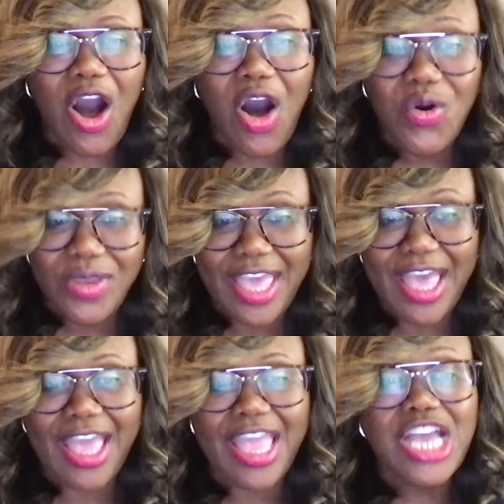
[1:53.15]

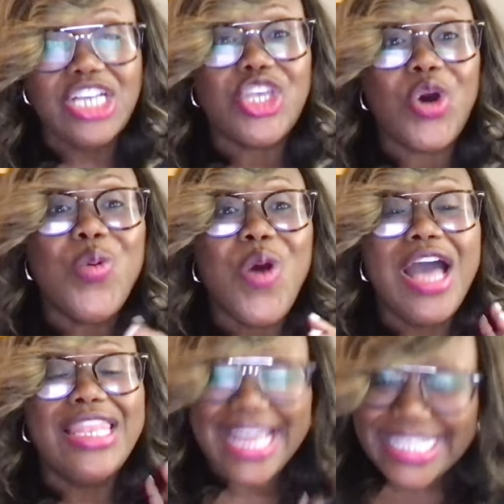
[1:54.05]
Okay, so
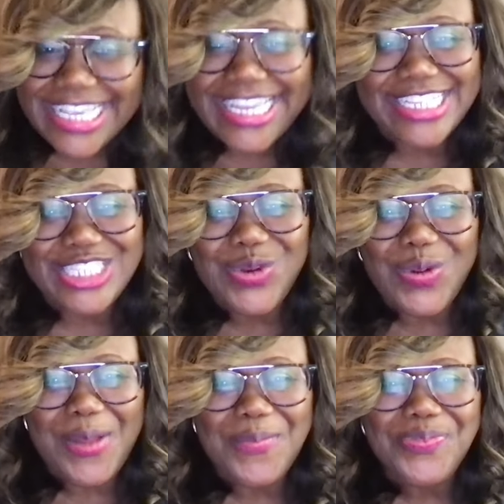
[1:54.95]
let's get into
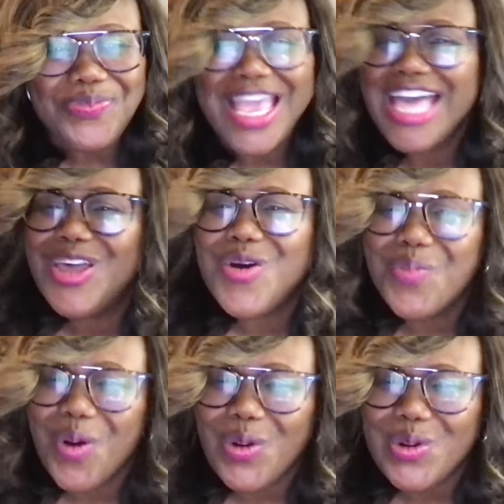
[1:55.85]
it. Hello,
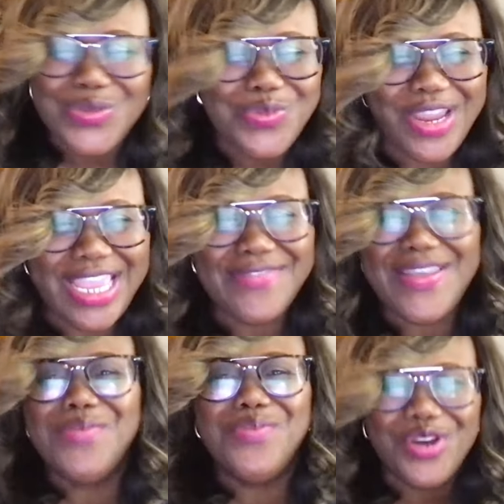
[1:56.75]
bold, brave,
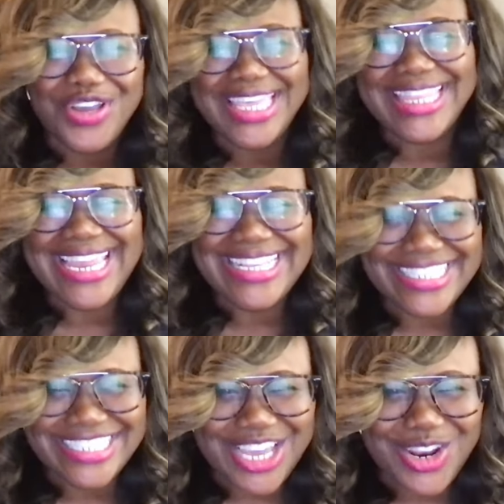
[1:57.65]
and brilliant ladies
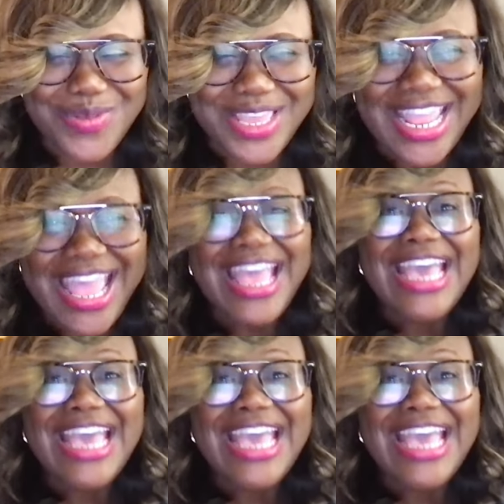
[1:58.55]
and gentlemen.